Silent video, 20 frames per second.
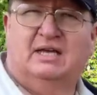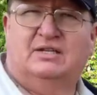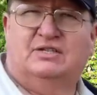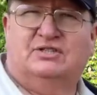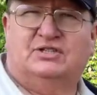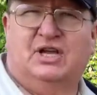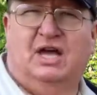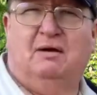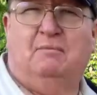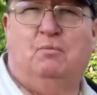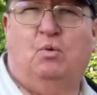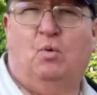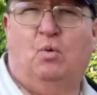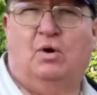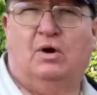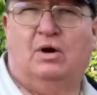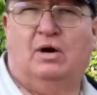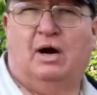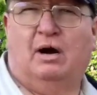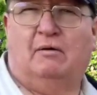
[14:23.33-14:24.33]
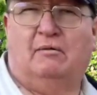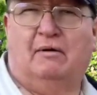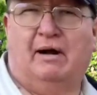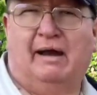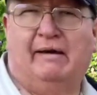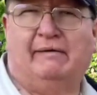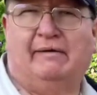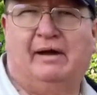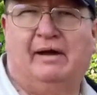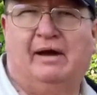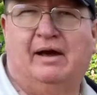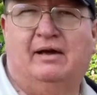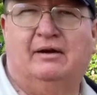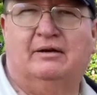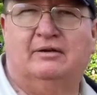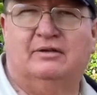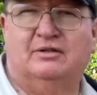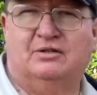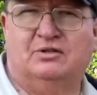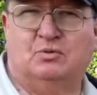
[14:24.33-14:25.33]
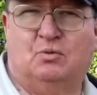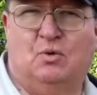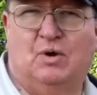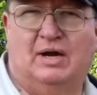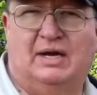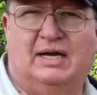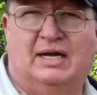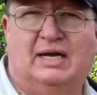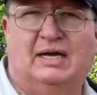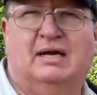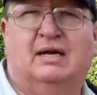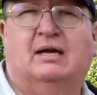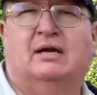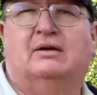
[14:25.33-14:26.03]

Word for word: somewhere around one hundred twenty